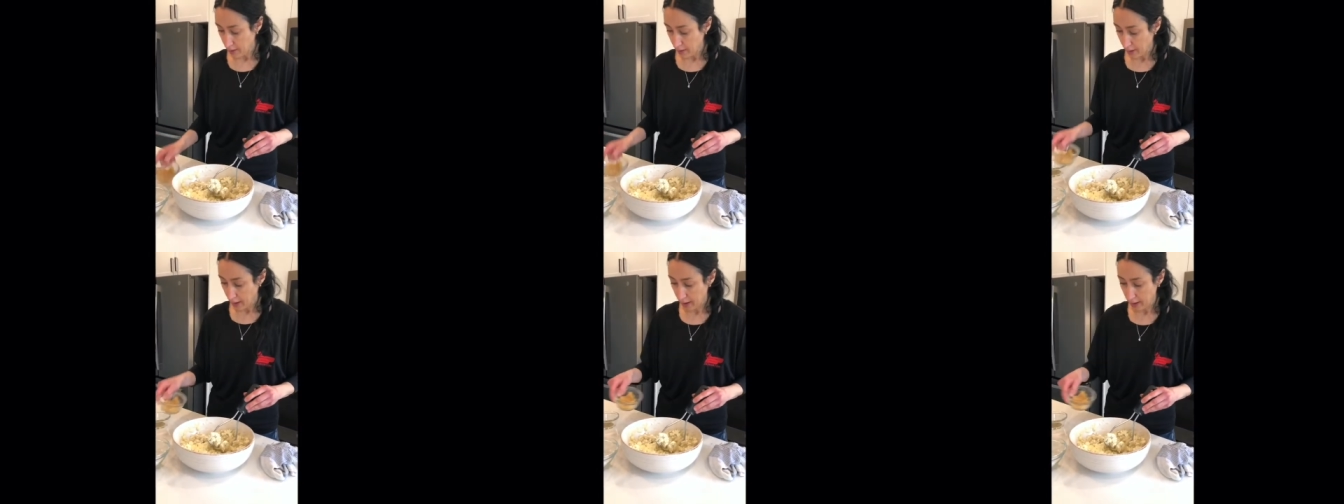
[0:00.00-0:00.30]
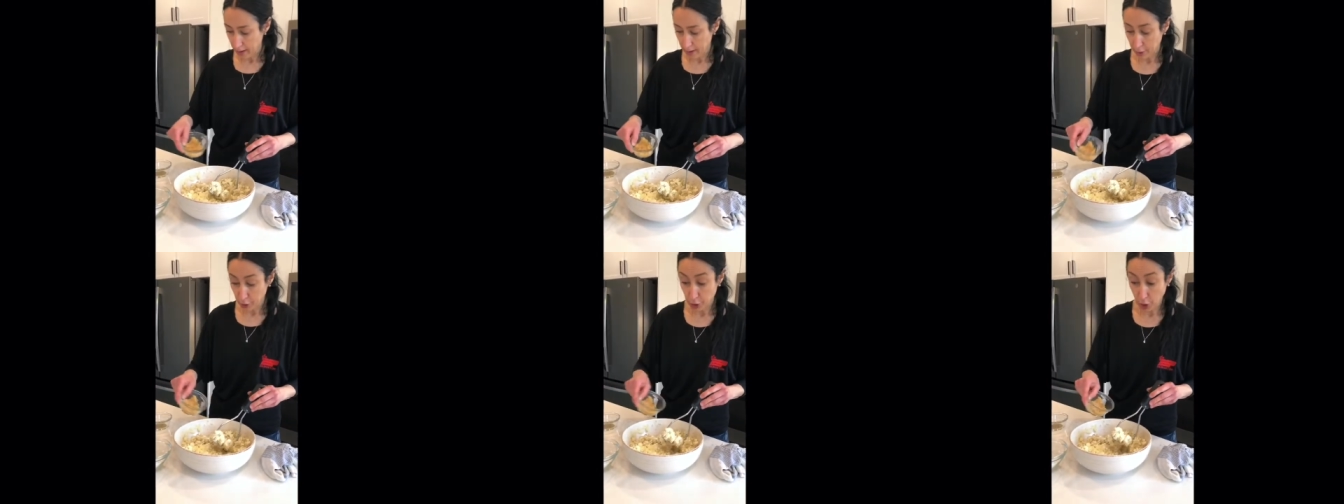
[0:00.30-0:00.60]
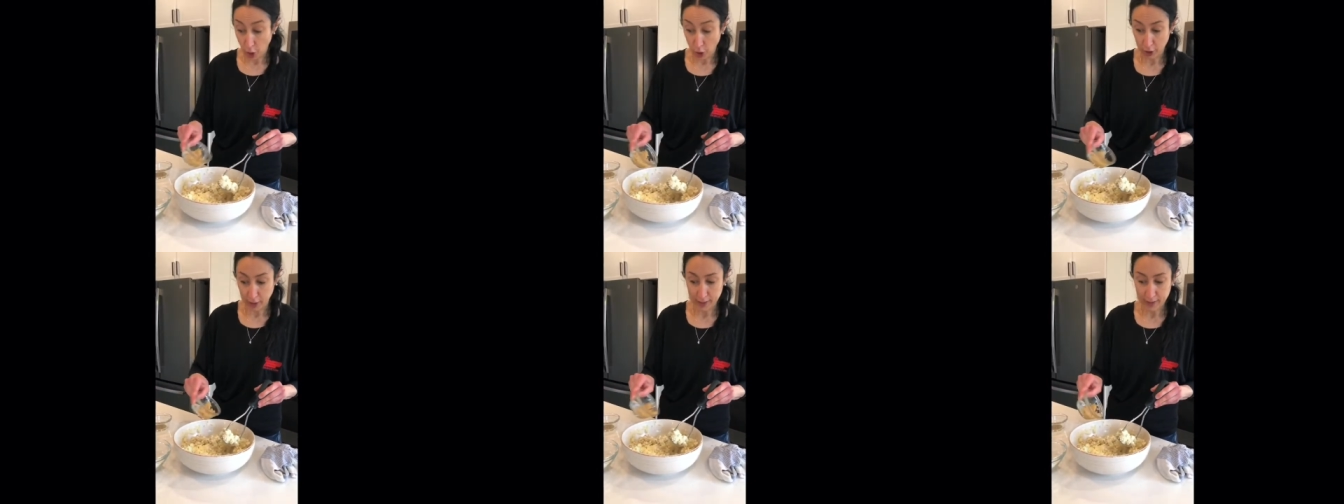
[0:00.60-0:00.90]

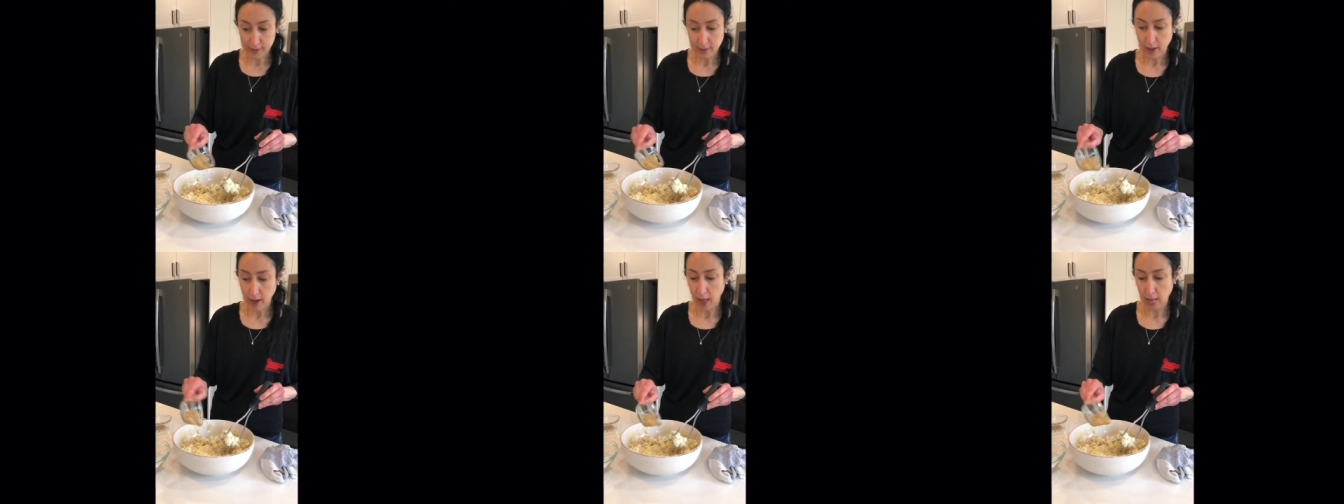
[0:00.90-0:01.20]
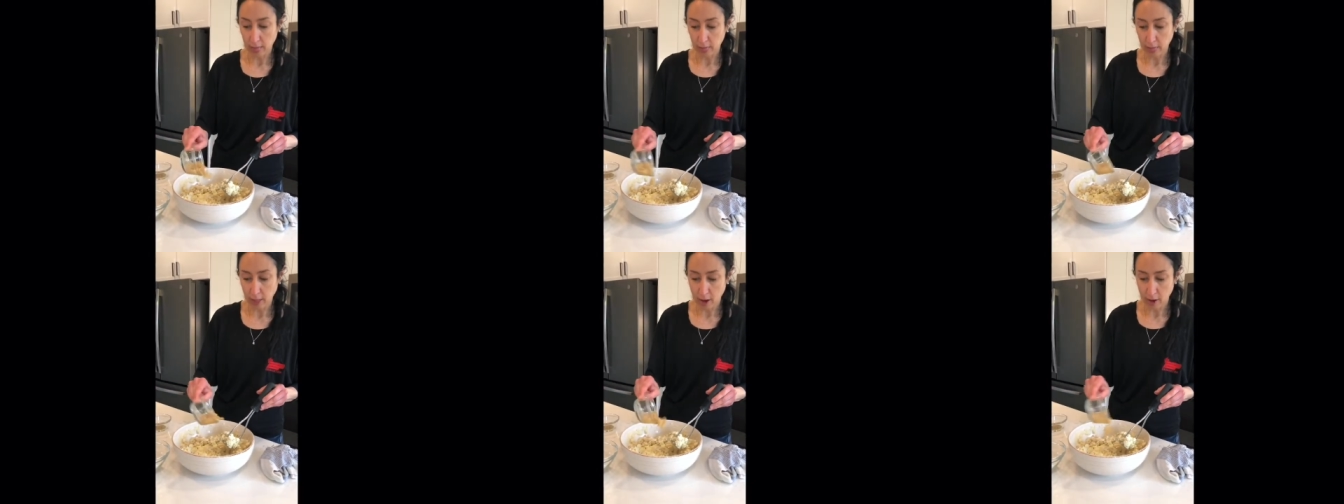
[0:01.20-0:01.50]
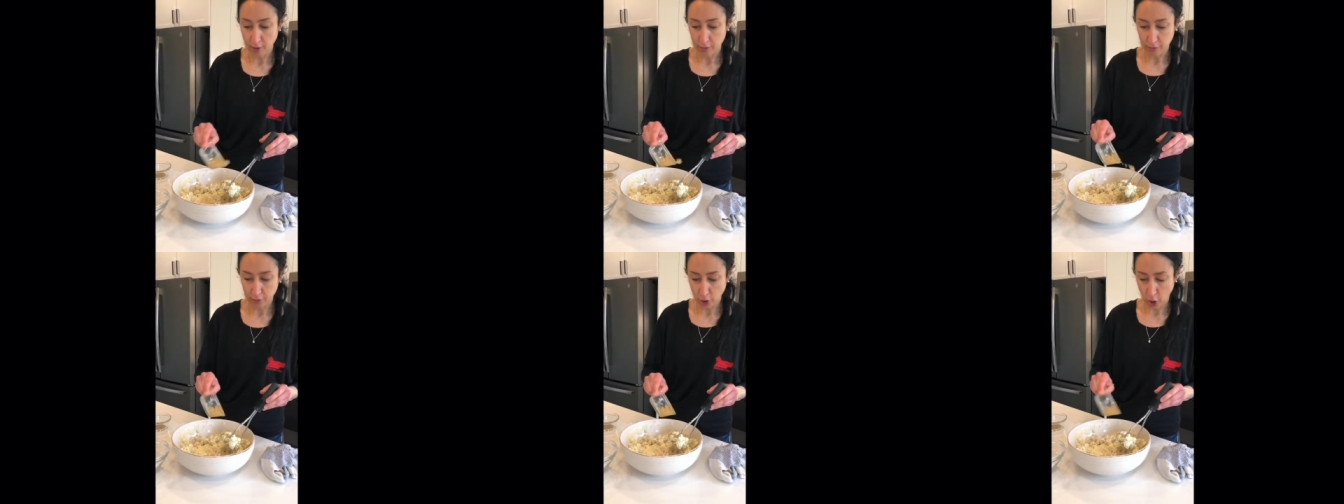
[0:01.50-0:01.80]
Garlic, I
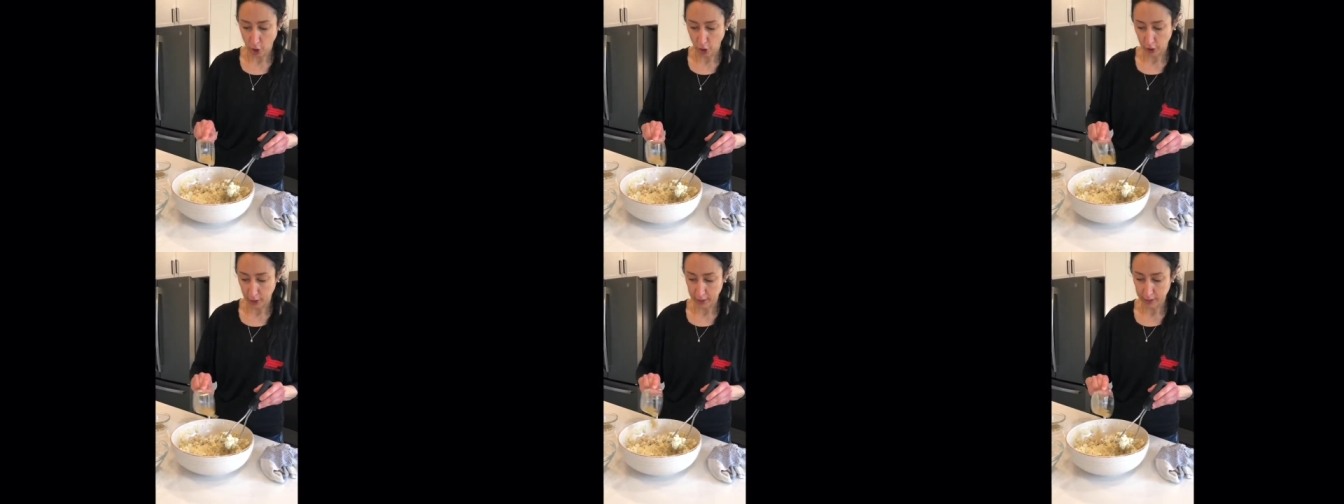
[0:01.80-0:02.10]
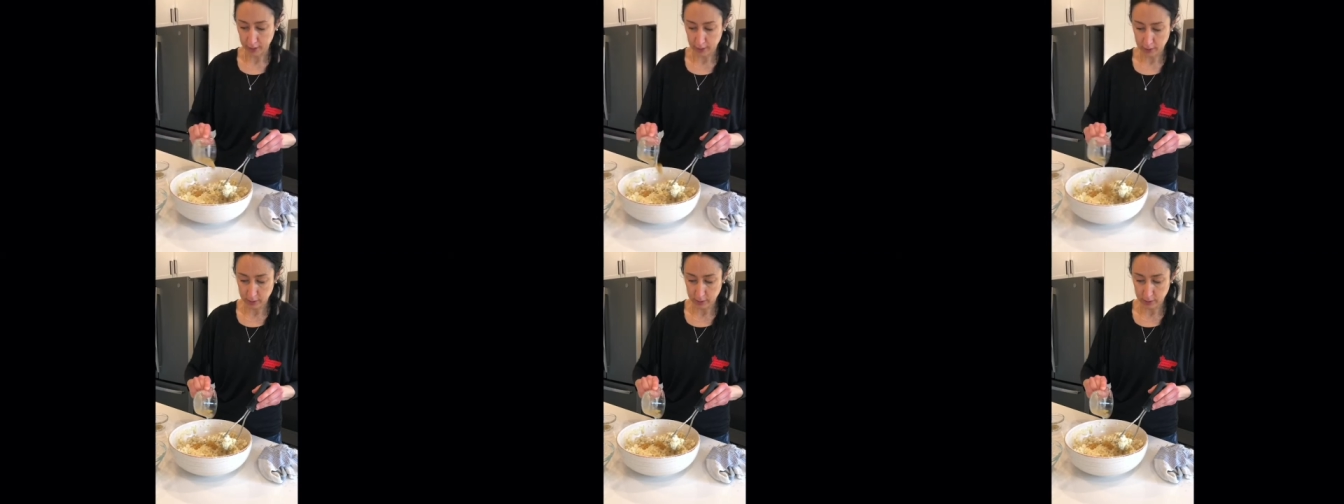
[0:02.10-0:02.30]
love garlic.